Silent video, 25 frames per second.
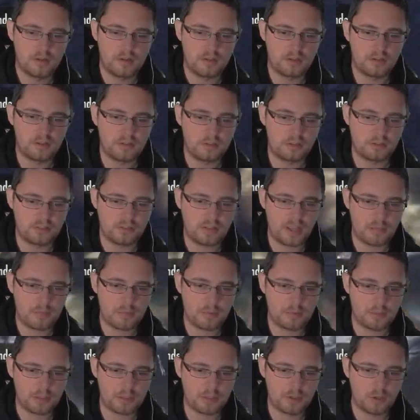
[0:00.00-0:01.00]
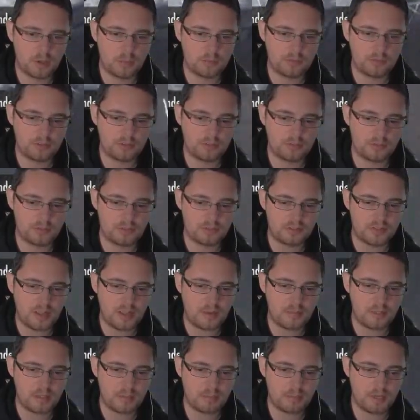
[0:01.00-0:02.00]
And then you just zap up the corpses for your
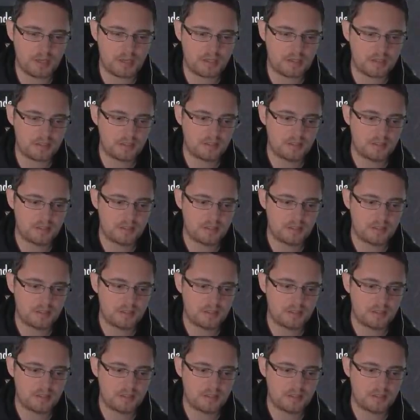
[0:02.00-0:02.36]
stamina back.